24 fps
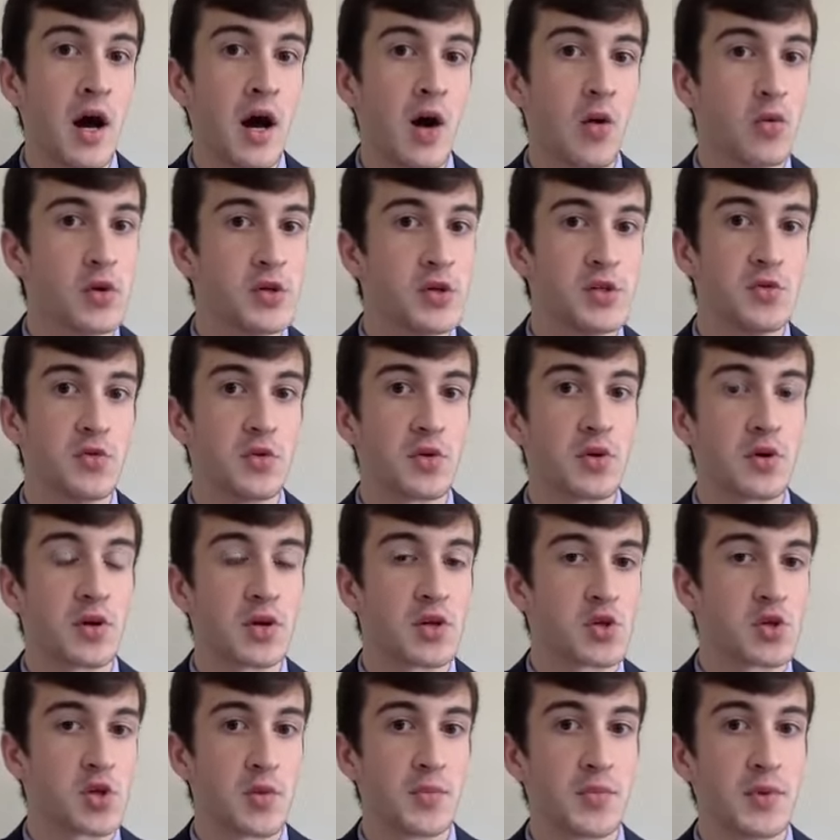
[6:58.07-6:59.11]
Uh, would you
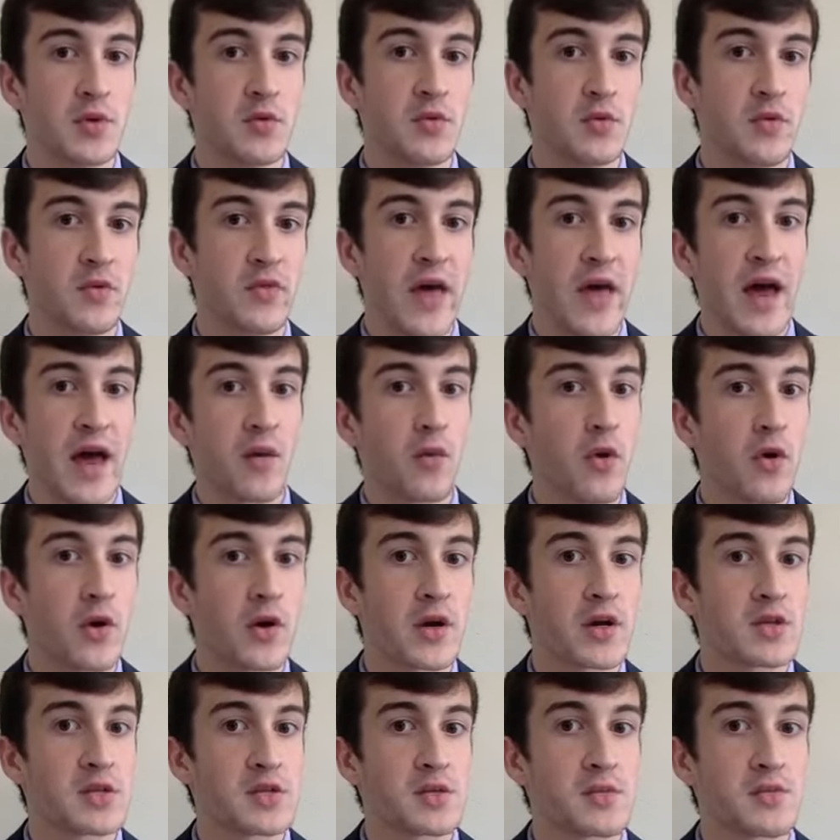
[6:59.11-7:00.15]
contribute that
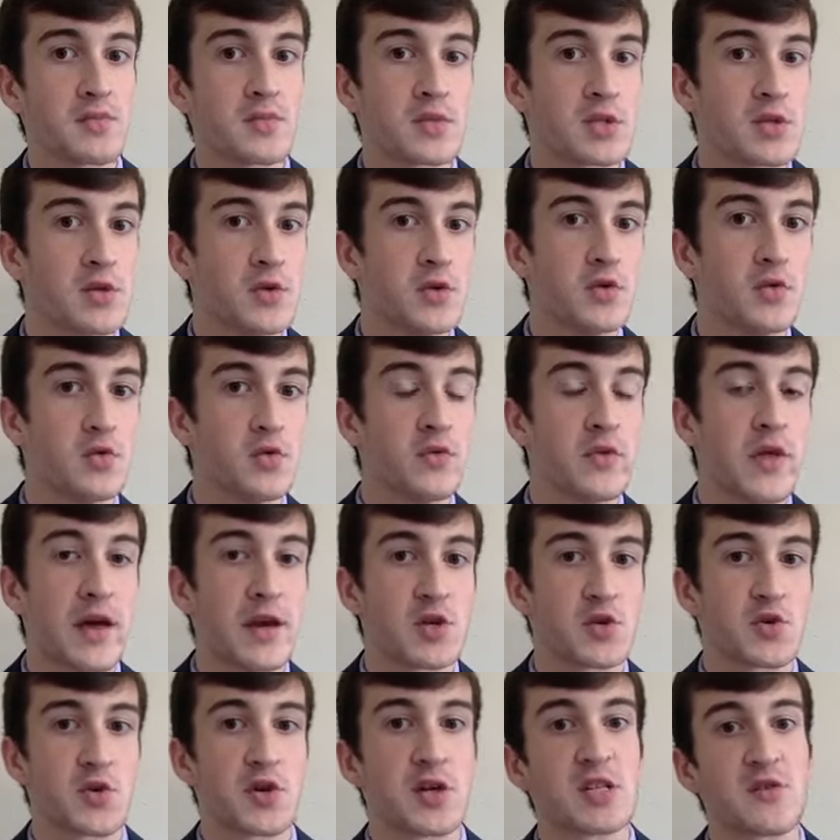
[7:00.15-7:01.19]
wokeism to
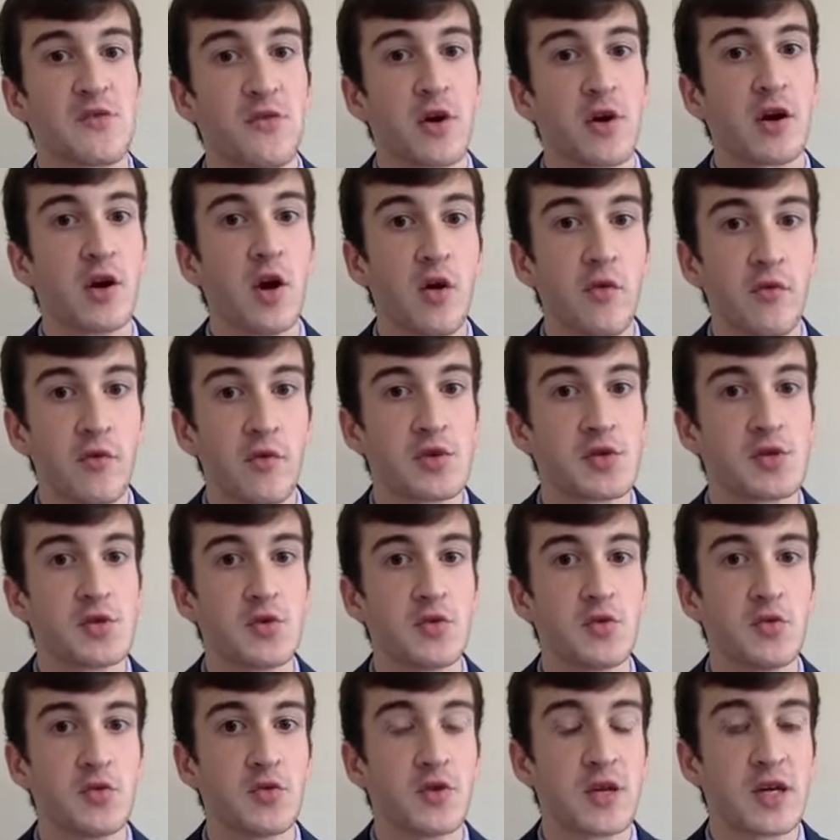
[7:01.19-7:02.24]
then transferring over
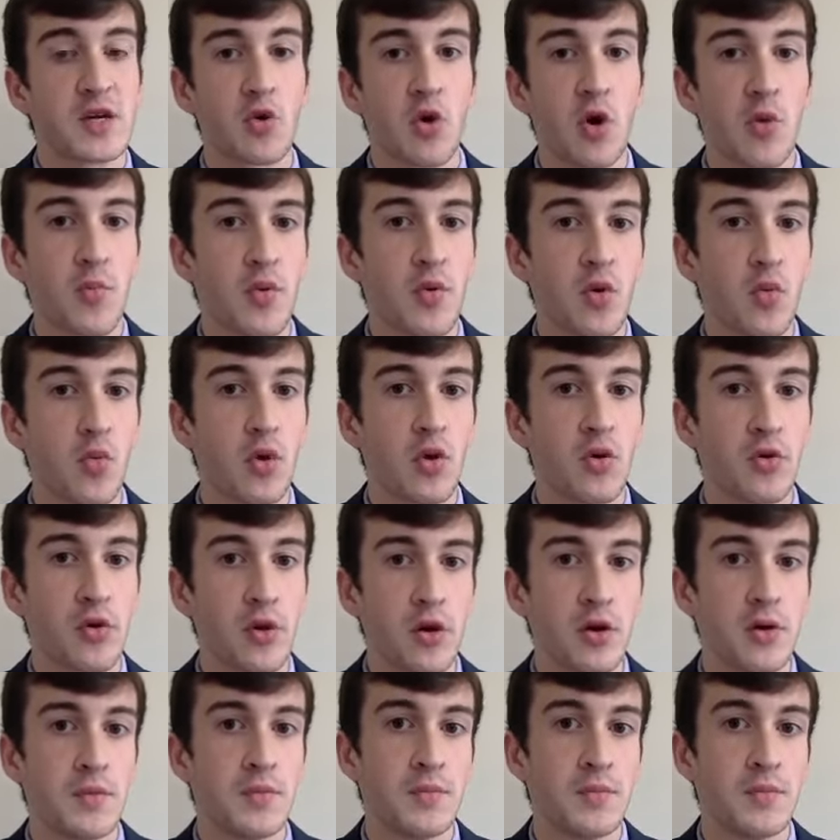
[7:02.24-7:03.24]
to the corporate world?